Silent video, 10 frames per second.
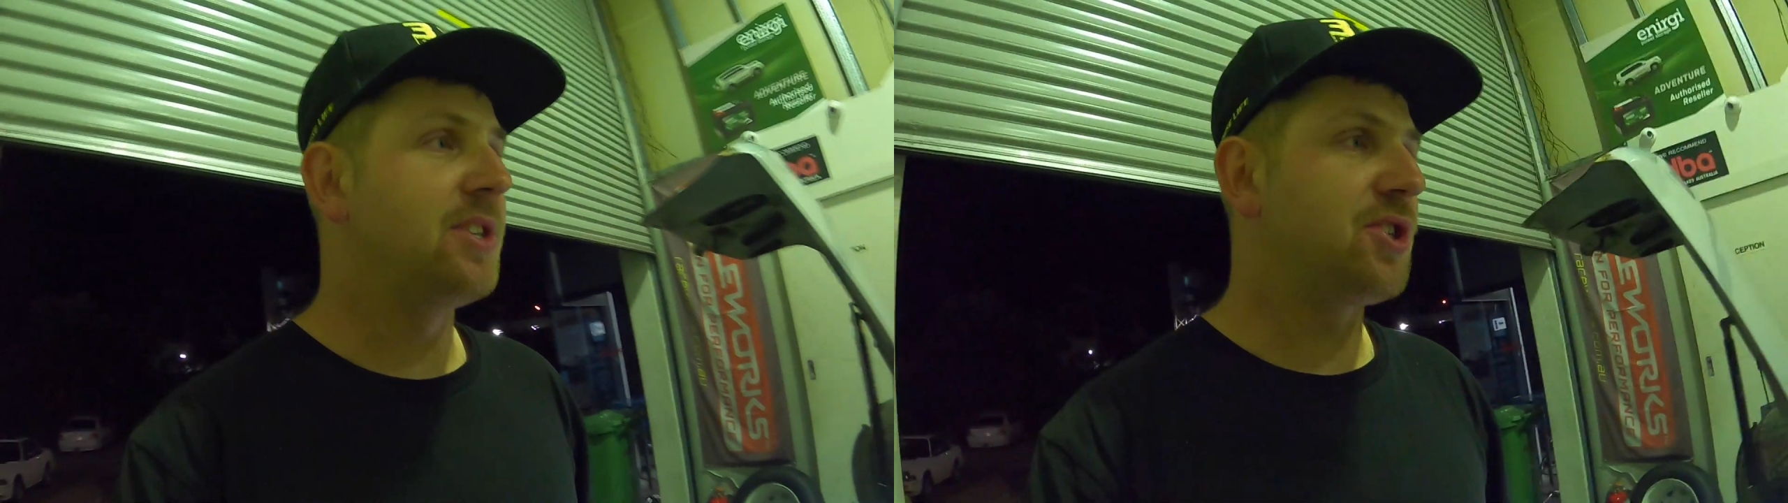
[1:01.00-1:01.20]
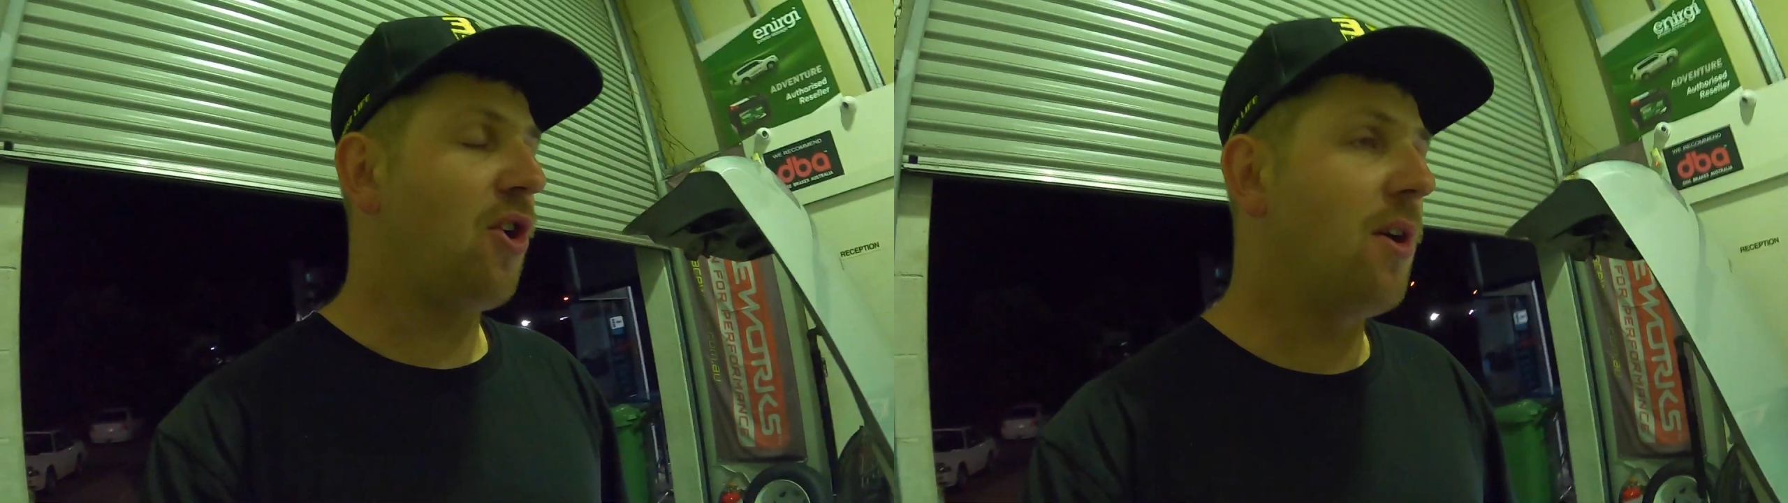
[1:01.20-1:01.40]

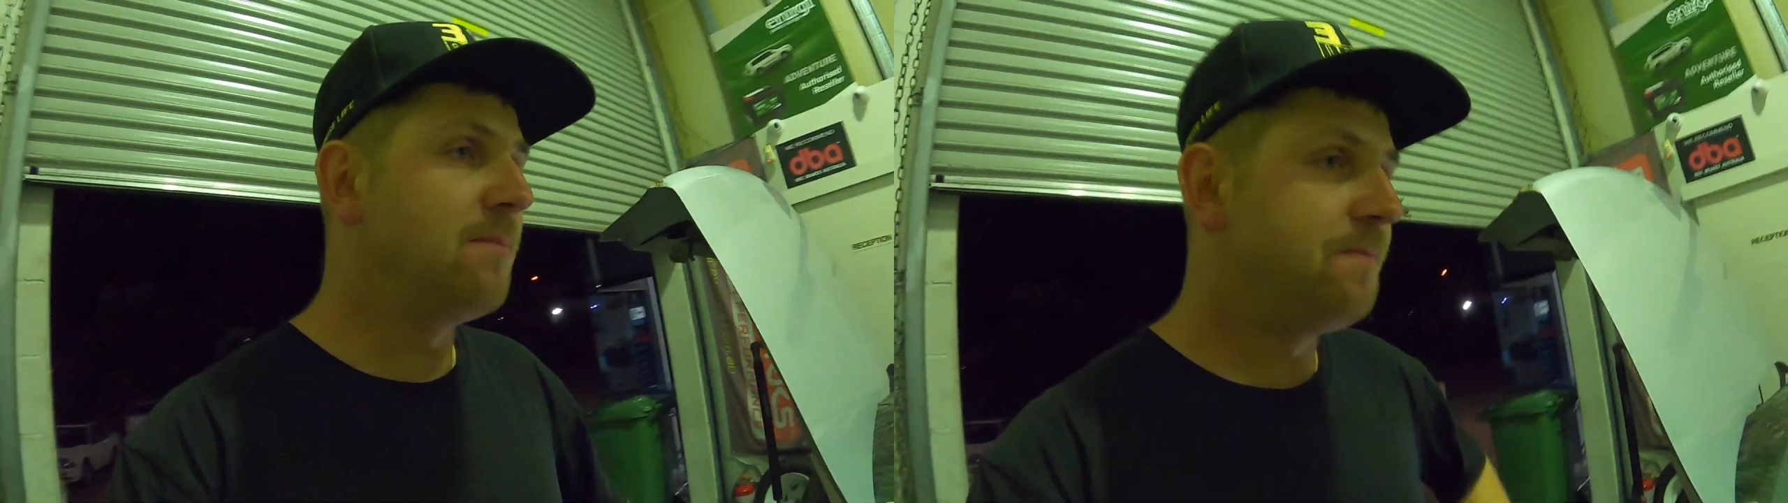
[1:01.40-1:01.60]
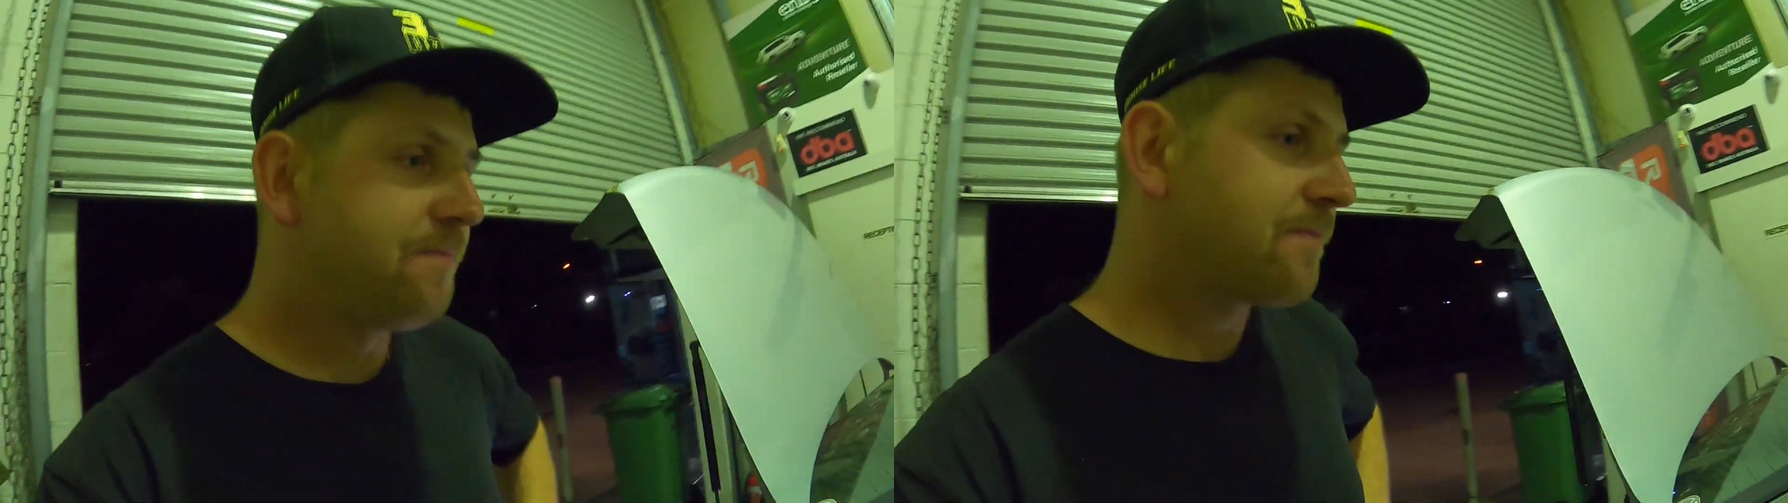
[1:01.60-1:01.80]
in
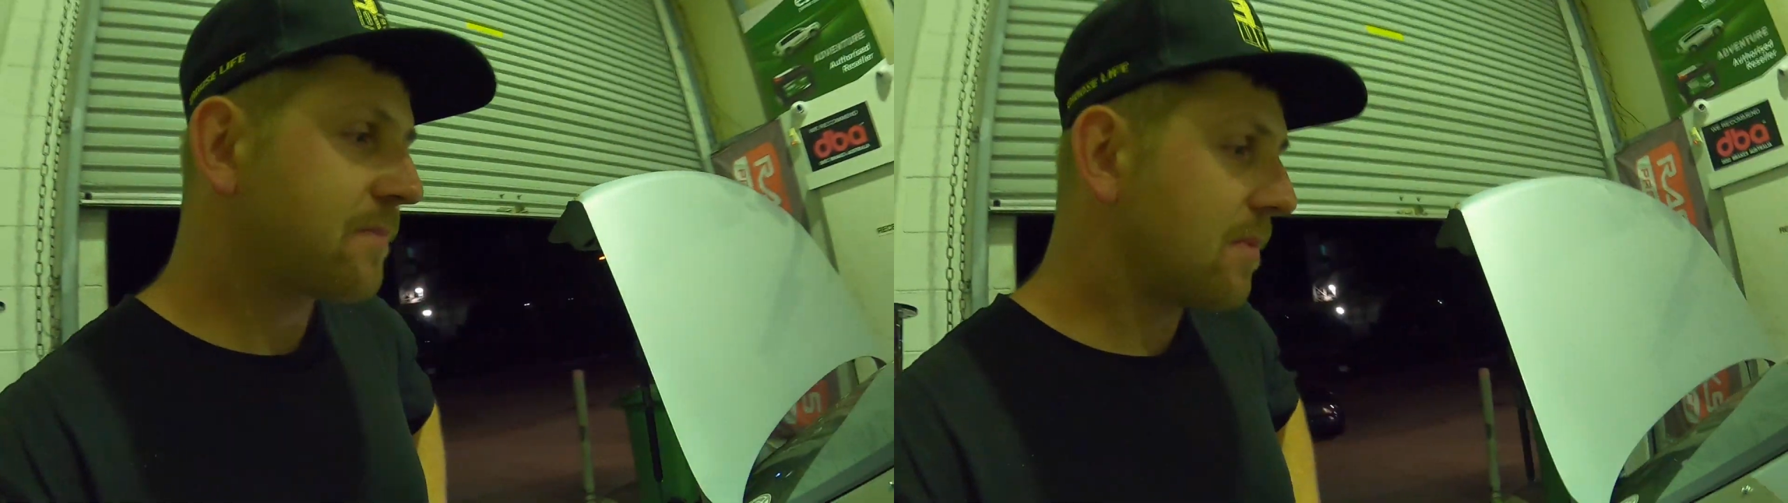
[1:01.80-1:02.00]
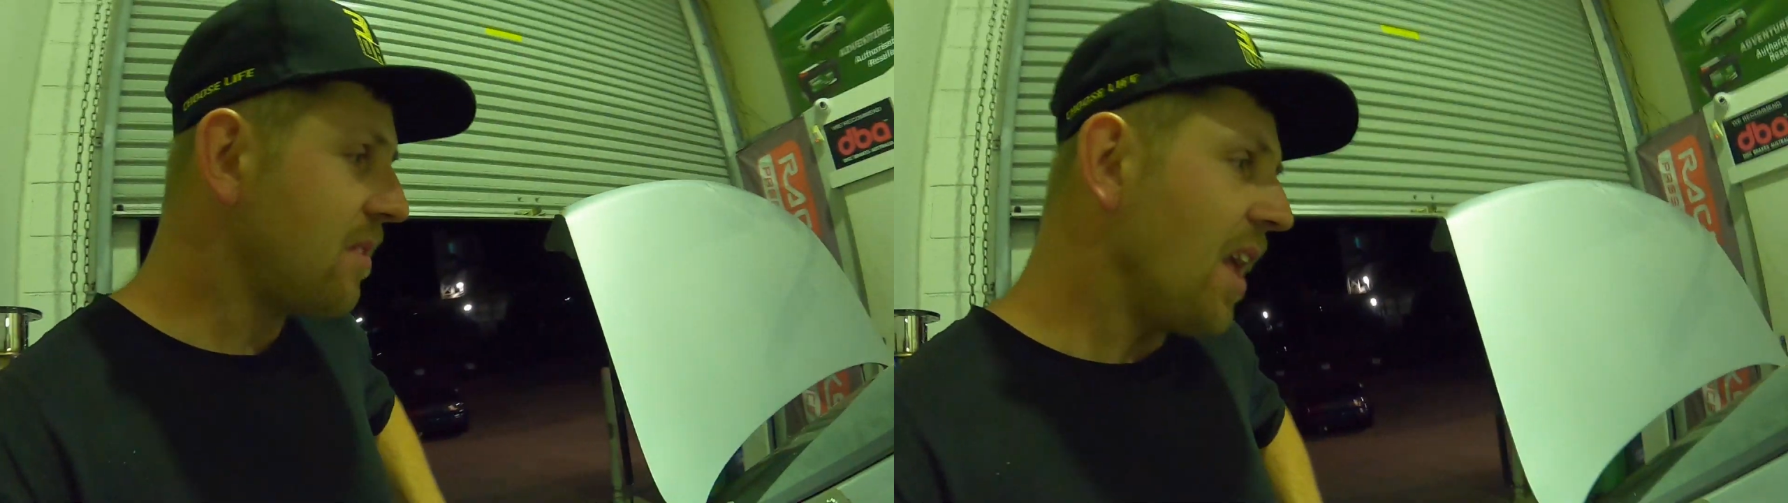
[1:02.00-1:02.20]
time.
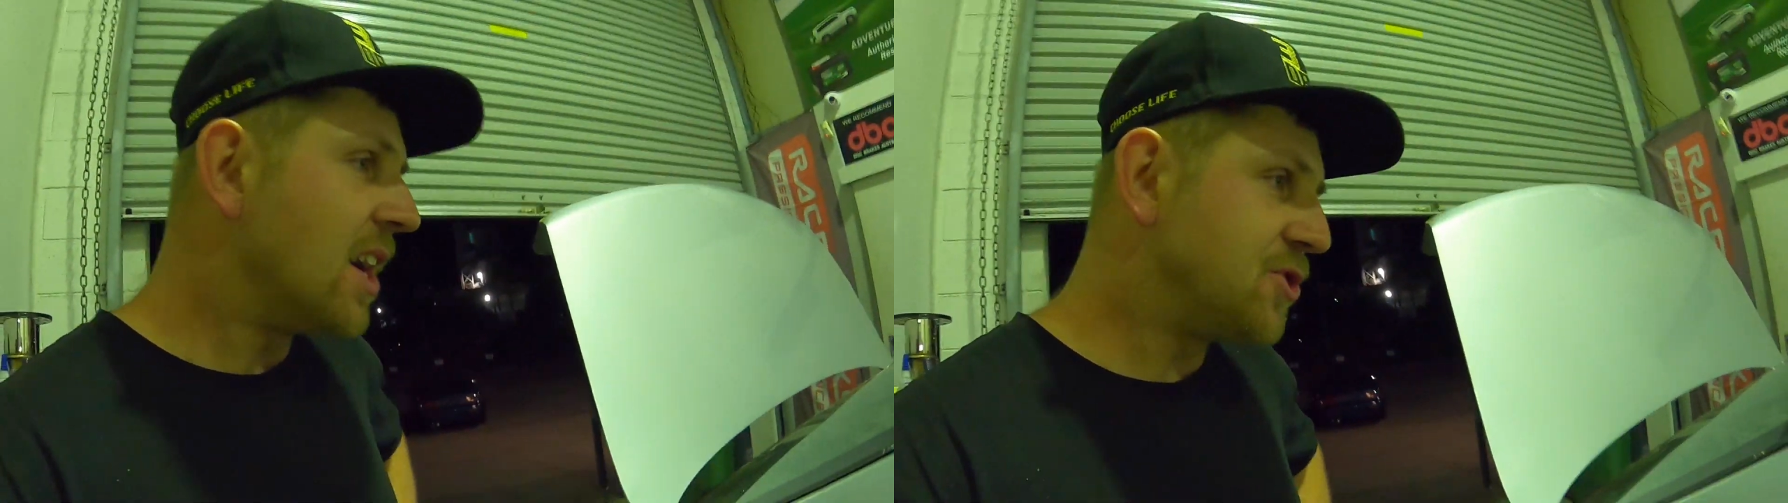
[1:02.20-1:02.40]
I